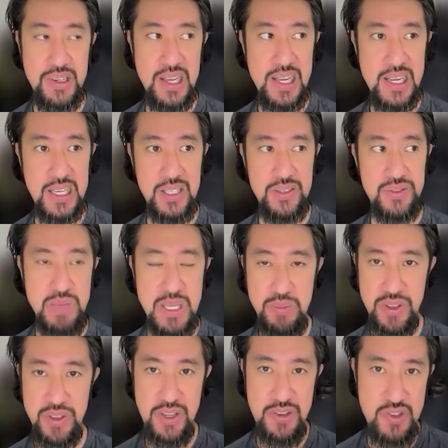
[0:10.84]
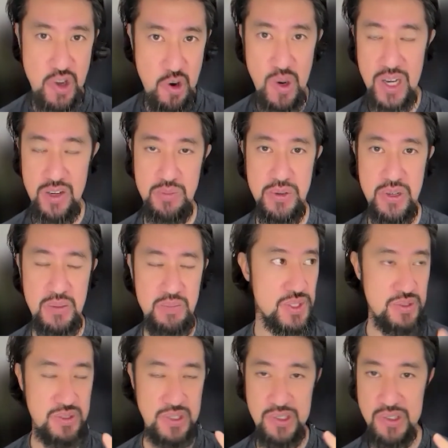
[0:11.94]
And people that know how to
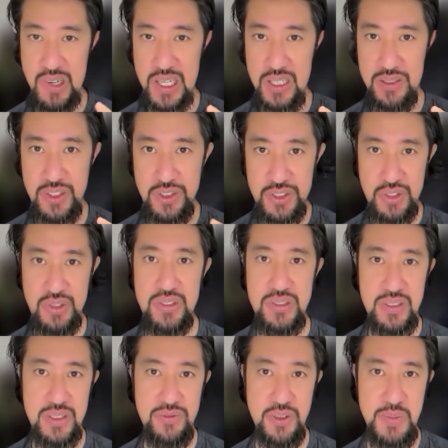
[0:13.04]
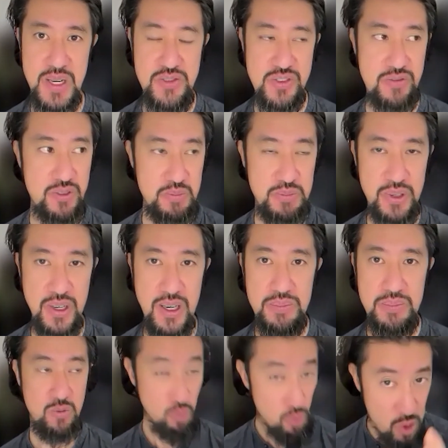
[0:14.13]
prompt, they know how to discern information from
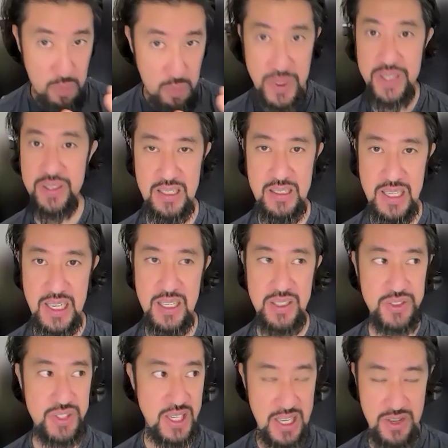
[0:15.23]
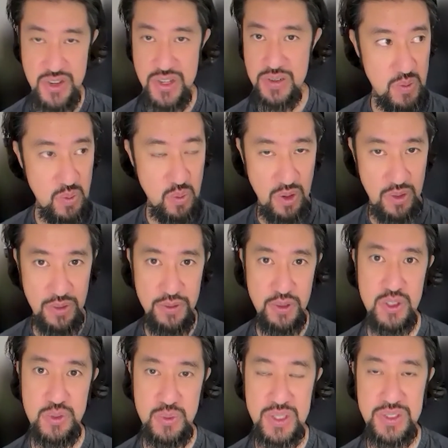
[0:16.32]
prompts, will be the guys that actually were the
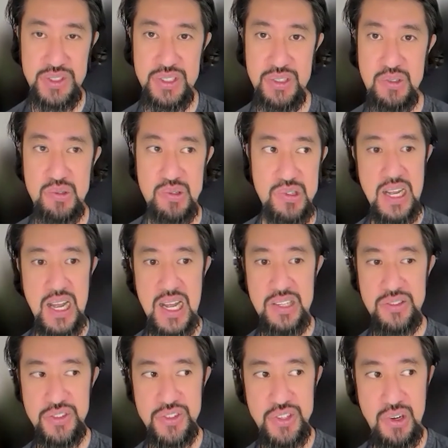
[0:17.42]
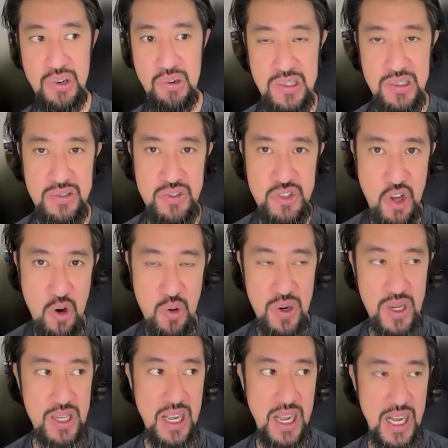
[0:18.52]
first ones on Google. And so
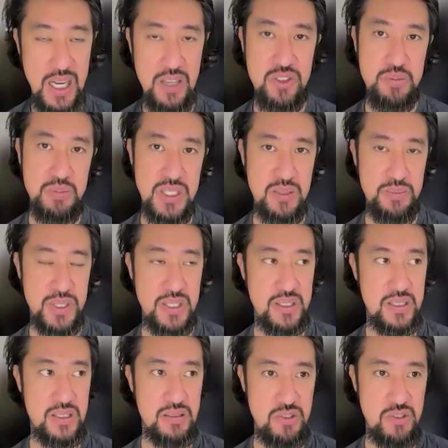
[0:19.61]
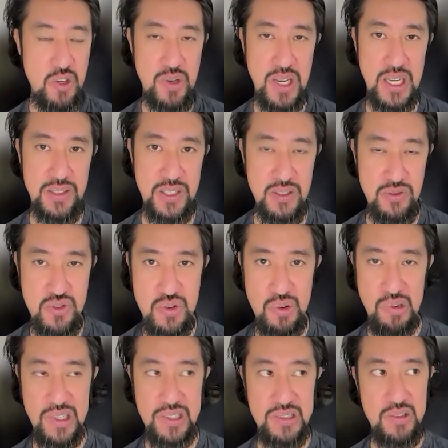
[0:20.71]
knowing how to manipulate it, knowing how to
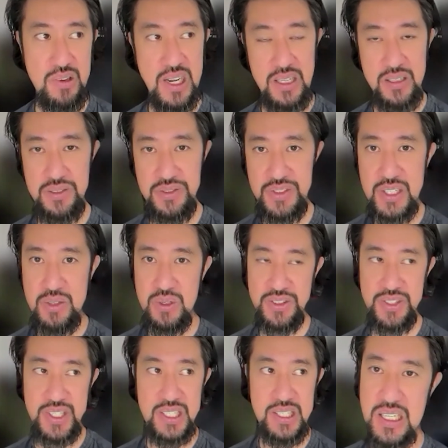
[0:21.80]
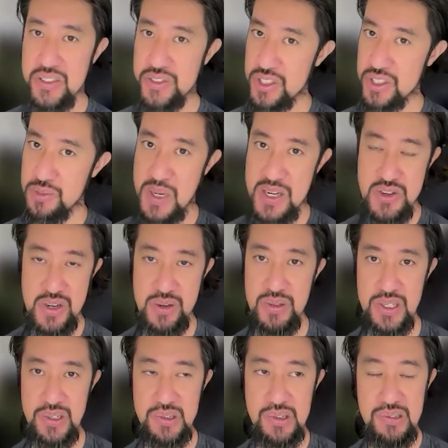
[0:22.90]
control it, knowing how to deal with it is especially
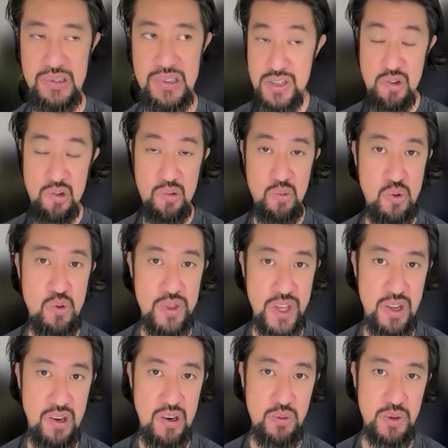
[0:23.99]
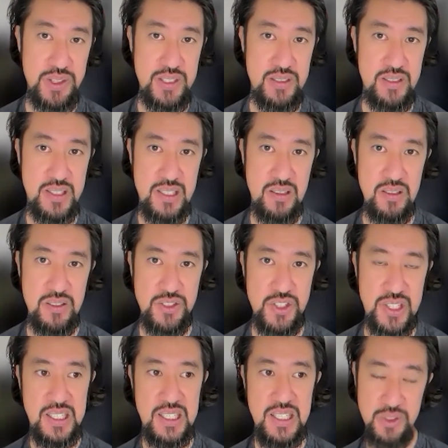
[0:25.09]
critical. Knowing who they are within the
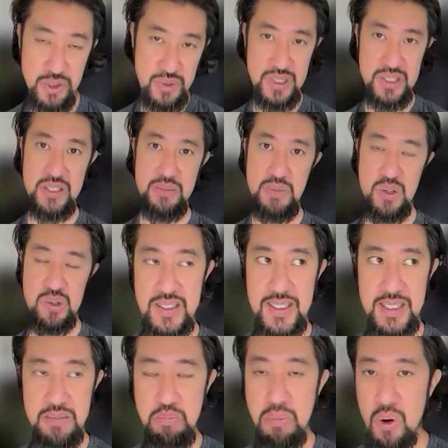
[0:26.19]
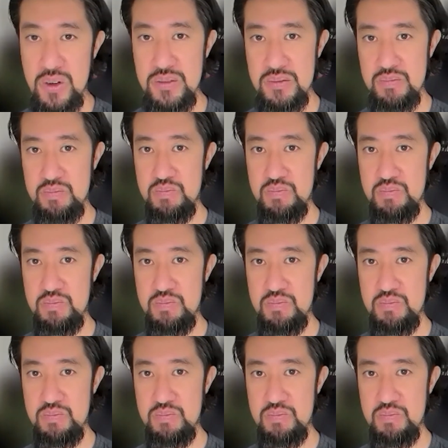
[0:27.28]
technology is really the most important